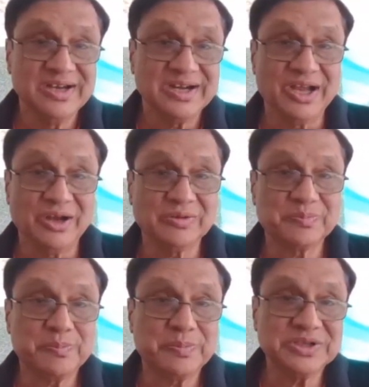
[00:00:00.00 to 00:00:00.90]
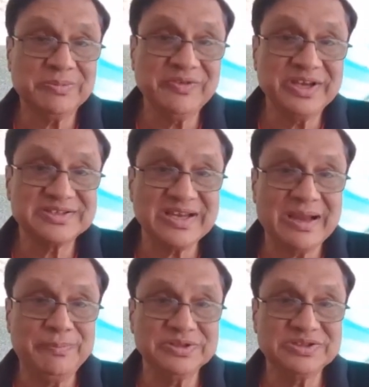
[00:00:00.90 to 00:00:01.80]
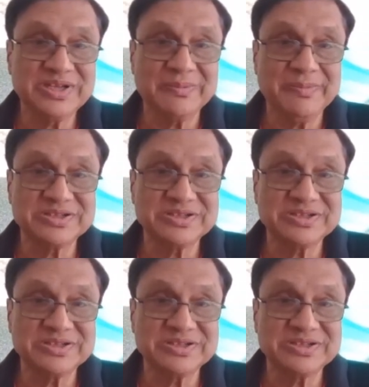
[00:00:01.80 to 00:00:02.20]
Now, some of the examples that may